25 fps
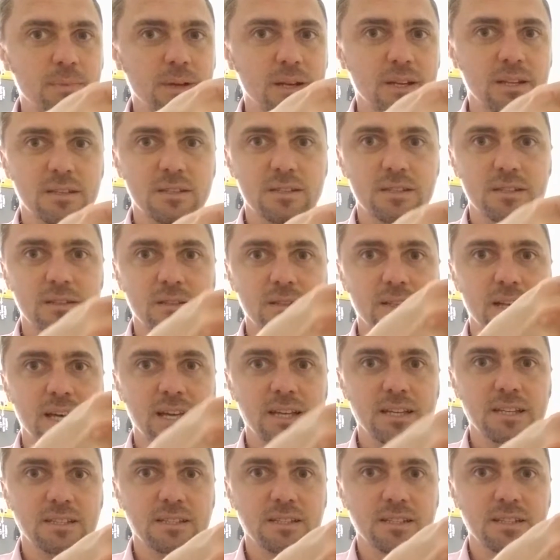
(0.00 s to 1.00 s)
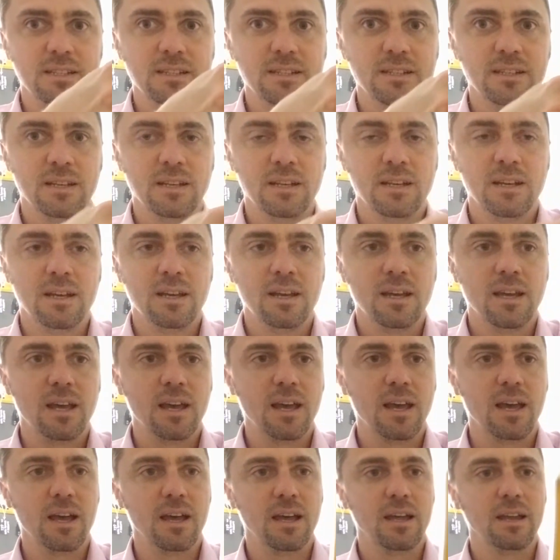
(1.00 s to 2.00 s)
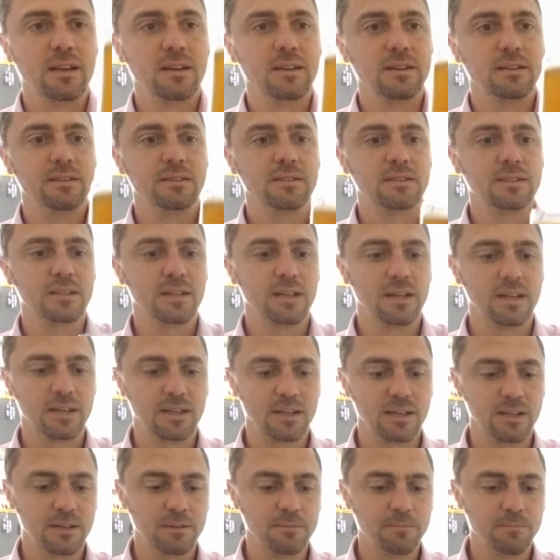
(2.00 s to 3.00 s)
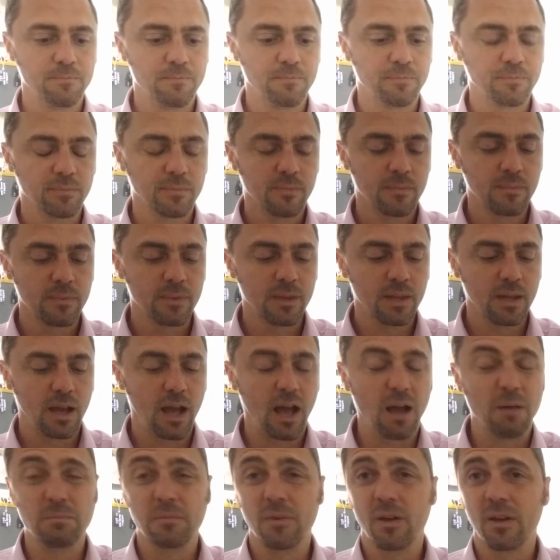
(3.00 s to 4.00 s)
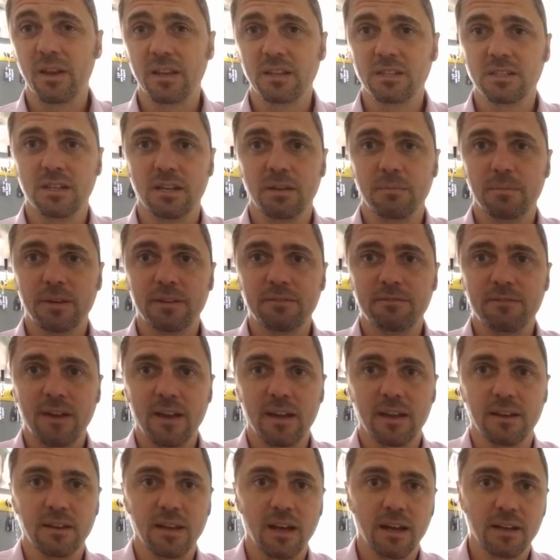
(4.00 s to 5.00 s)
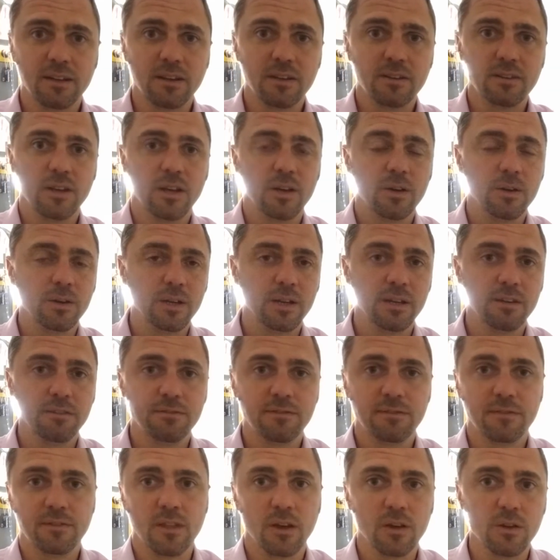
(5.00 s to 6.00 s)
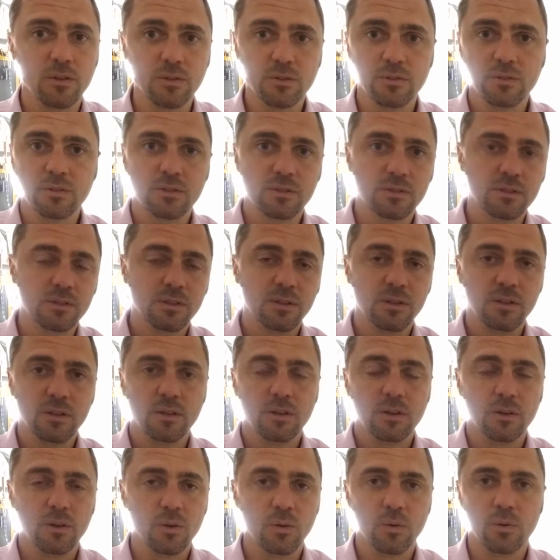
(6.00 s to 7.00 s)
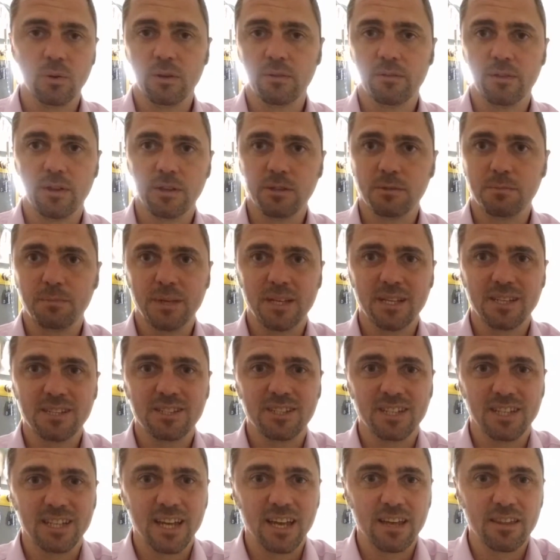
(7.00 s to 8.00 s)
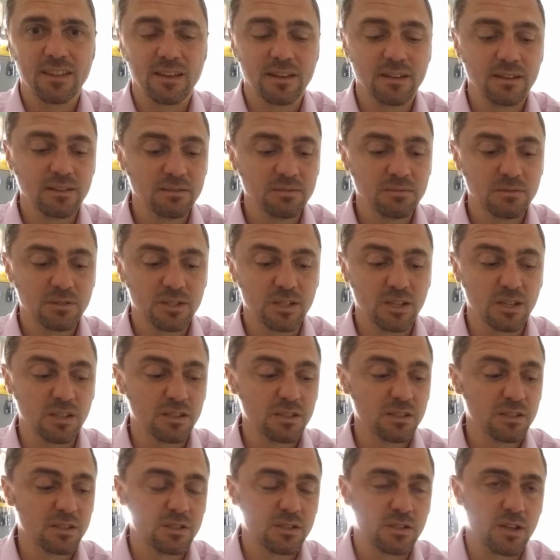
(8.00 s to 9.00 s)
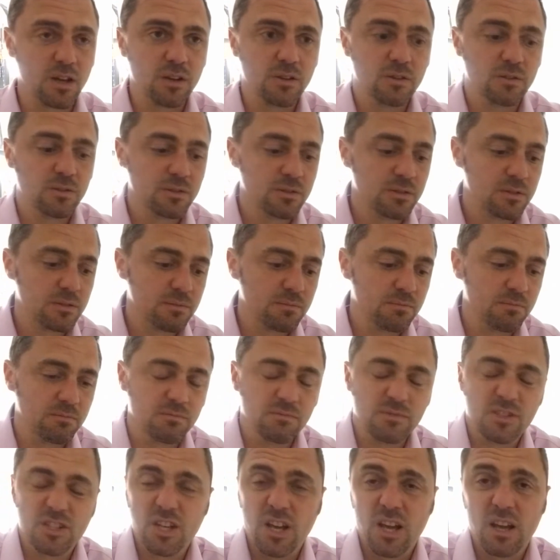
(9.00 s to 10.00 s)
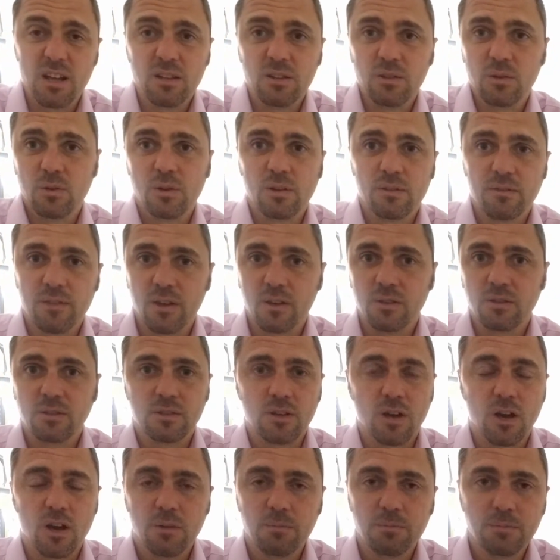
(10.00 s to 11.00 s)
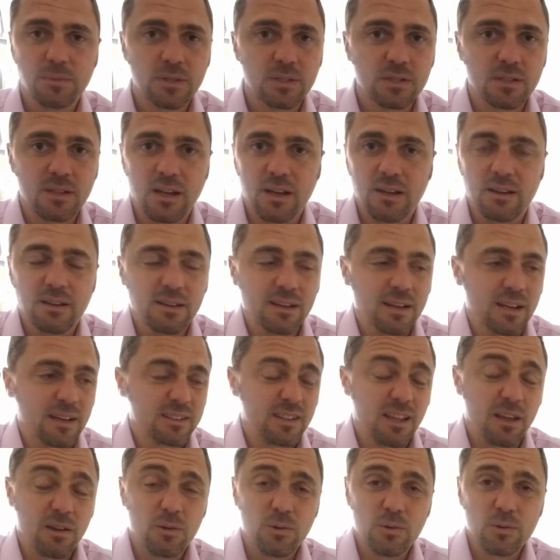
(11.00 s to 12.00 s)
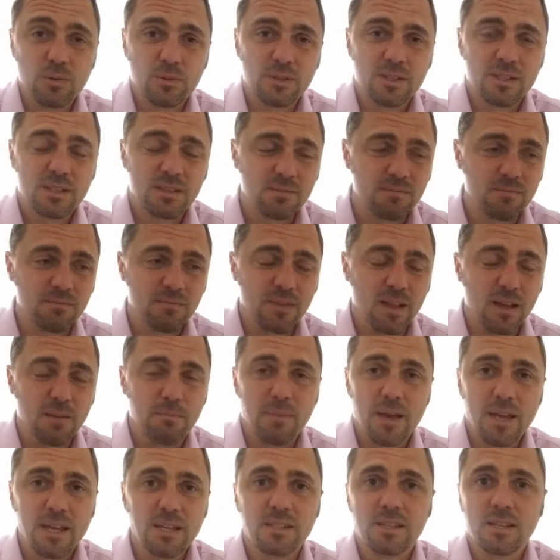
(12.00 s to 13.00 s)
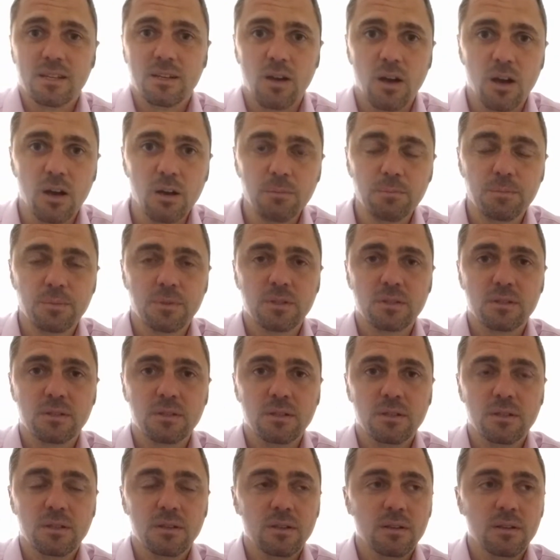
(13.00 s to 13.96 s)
but it's still hazy, and I'm not actually a big fan. I don't know if all of those beers together just don't gel. All of those hops, they're all amazing hops,